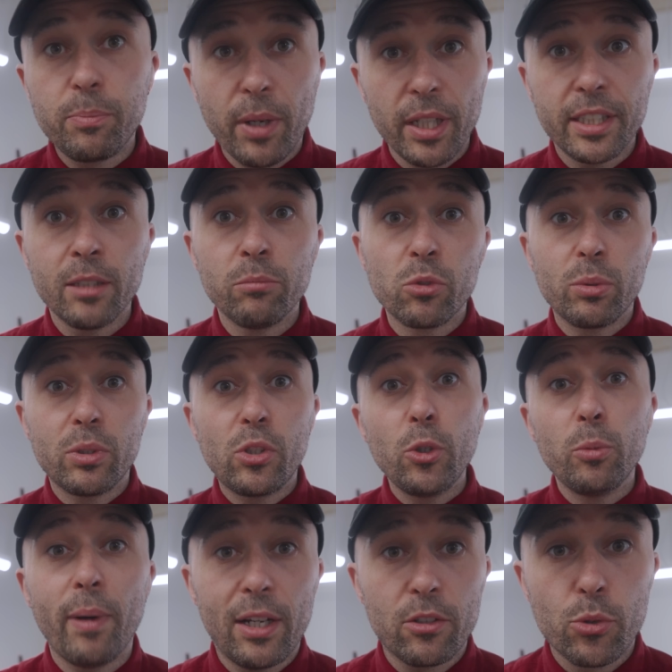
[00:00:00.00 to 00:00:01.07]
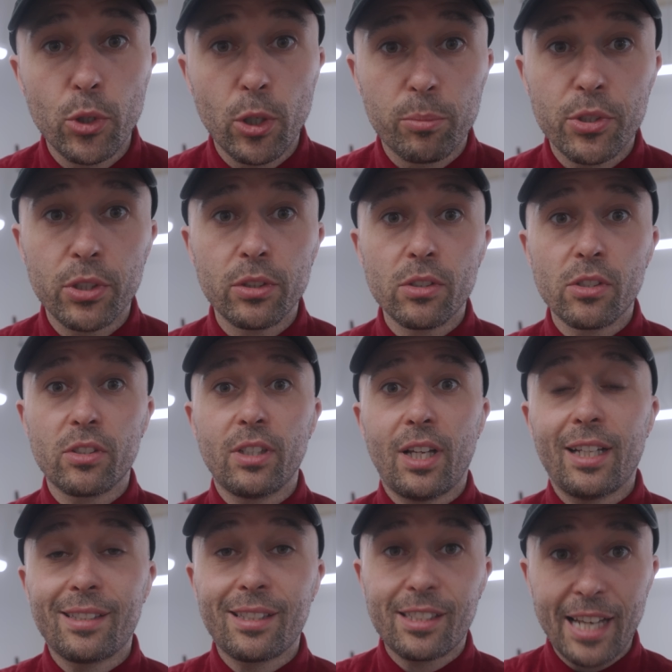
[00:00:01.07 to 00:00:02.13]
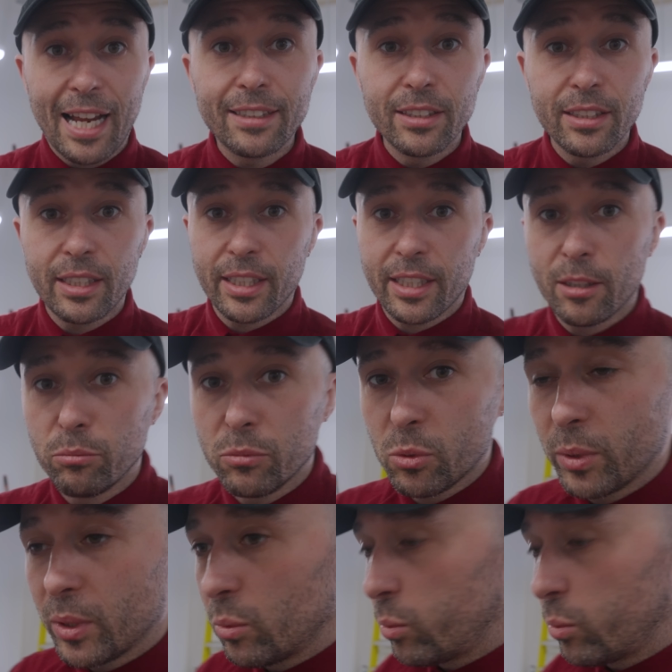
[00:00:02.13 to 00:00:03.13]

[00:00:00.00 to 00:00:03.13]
bike comes with 2 battery options. As standard, it comes with